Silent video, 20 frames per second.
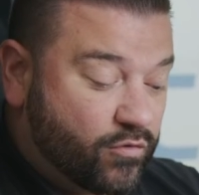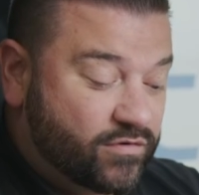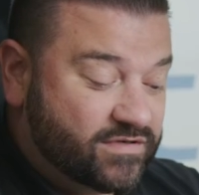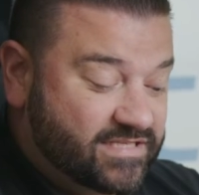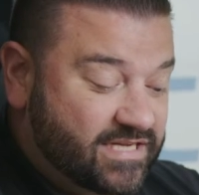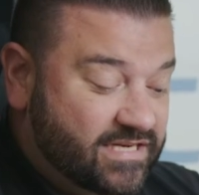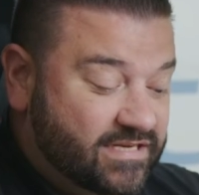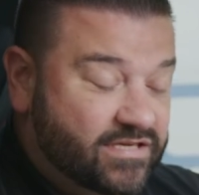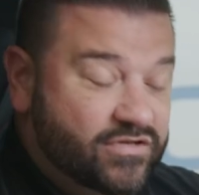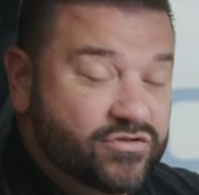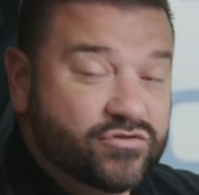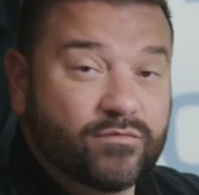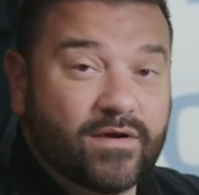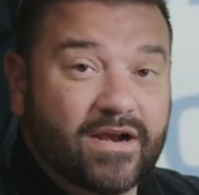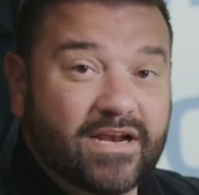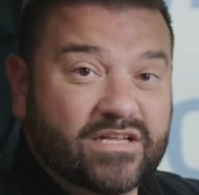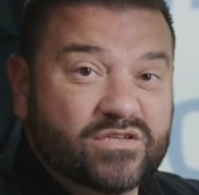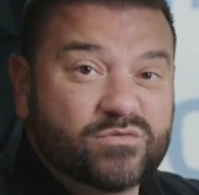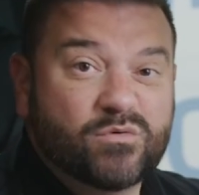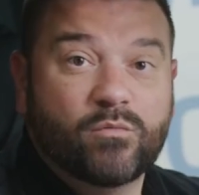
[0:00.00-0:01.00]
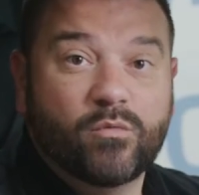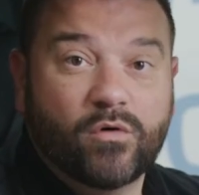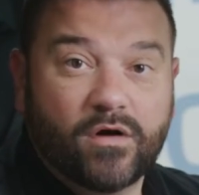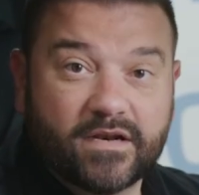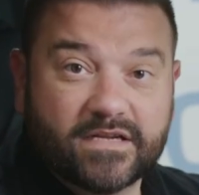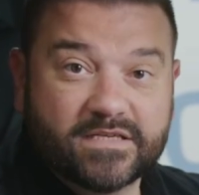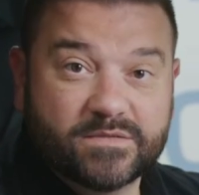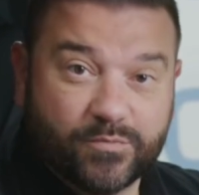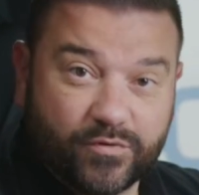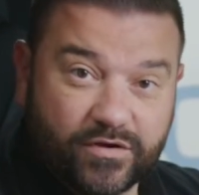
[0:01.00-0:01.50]
or send it directly to a
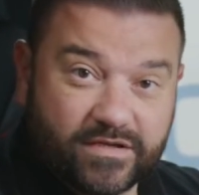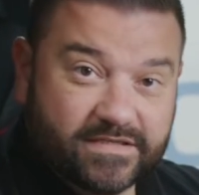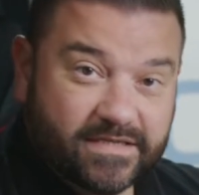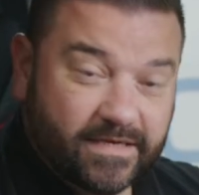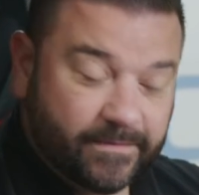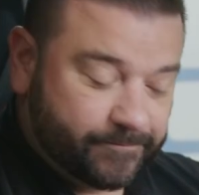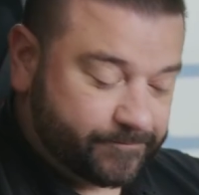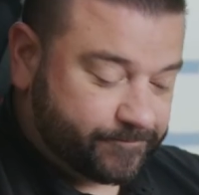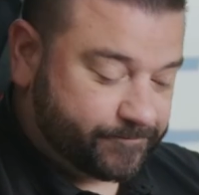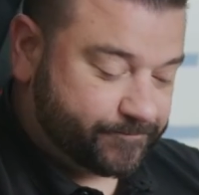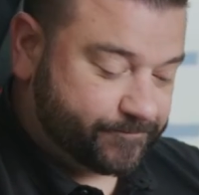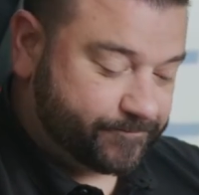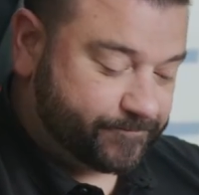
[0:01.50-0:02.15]
wireless printer.